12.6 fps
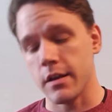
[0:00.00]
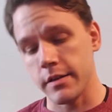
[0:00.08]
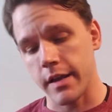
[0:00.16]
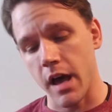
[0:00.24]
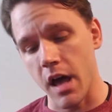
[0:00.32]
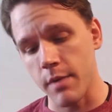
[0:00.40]

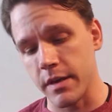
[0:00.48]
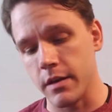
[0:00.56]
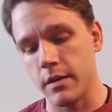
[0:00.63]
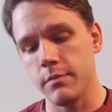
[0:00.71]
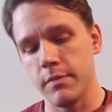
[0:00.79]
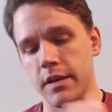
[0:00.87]

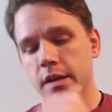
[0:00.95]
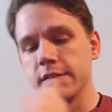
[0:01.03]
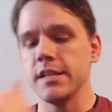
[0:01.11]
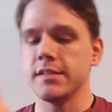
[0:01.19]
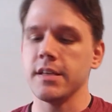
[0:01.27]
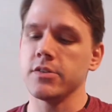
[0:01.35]
uncommon, because
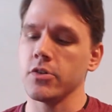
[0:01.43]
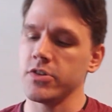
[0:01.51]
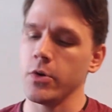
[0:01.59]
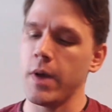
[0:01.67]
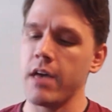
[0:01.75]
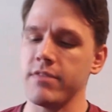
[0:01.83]
these things are
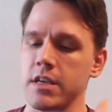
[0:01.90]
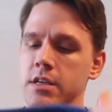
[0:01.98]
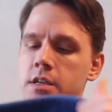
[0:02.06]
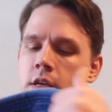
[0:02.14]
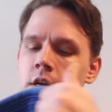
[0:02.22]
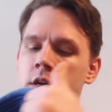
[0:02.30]
so heavy,
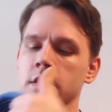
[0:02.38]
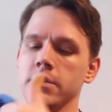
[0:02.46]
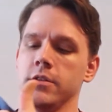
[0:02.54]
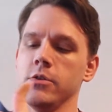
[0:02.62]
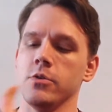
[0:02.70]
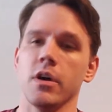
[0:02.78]

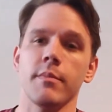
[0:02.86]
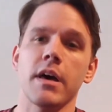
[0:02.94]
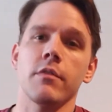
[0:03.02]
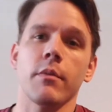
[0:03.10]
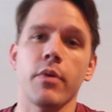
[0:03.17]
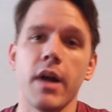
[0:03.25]
to come out
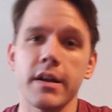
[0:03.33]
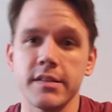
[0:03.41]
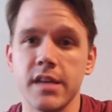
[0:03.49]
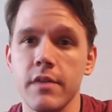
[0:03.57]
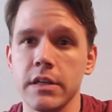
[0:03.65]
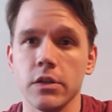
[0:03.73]
of a practice
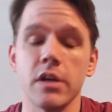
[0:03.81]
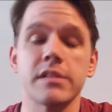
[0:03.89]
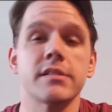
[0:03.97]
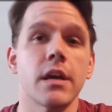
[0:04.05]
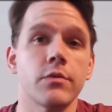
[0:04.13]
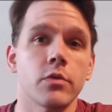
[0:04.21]
having lost
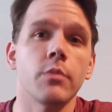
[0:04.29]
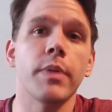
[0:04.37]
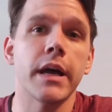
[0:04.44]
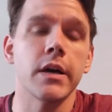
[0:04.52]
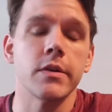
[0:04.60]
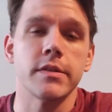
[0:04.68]
several
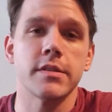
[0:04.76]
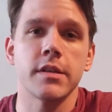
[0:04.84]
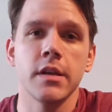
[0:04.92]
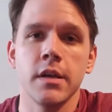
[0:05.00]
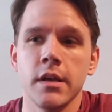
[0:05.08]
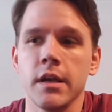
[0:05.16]
pounds
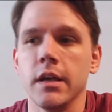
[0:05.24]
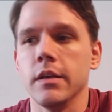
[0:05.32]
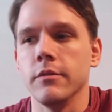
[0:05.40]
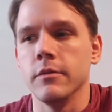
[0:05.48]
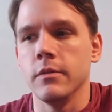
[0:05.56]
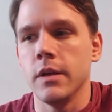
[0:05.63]

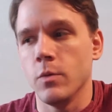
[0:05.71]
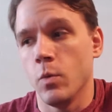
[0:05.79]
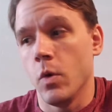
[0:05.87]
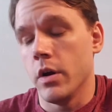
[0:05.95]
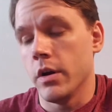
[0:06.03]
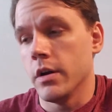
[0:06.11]
in
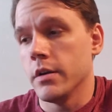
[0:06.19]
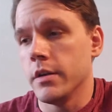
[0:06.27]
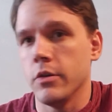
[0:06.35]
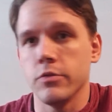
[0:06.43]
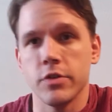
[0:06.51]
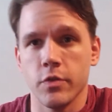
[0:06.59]
water,
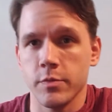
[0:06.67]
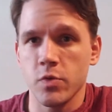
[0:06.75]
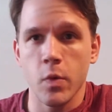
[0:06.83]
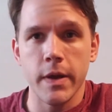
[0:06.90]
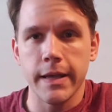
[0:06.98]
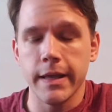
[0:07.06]
just from
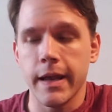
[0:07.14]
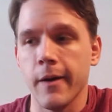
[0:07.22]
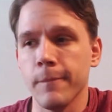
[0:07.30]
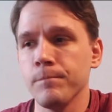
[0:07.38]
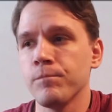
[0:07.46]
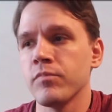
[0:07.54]
sweating it
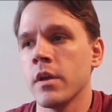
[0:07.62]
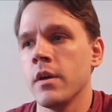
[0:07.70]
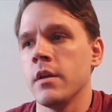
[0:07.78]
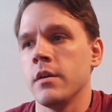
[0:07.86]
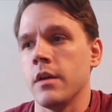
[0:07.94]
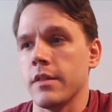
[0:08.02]
out.
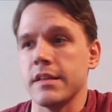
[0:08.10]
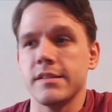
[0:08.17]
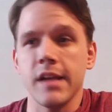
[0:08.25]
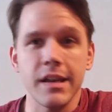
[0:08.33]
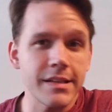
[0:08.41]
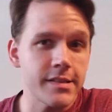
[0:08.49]
Now, that's
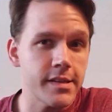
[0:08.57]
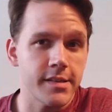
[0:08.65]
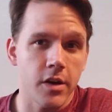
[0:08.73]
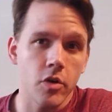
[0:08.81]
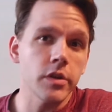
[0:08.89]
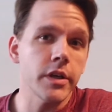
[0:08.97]
not
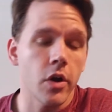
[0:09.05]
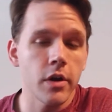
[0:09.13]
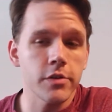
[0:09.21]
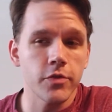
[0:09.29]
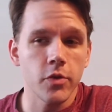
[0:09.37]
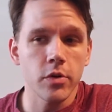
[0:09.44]
necessarily
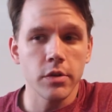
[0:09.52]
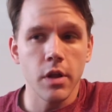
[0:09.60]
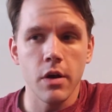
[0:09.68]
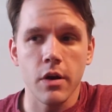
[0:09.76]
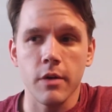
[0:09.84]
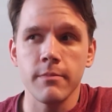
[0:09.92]
cause for
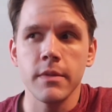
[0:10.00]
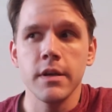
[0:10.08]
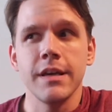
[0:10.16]
alarm.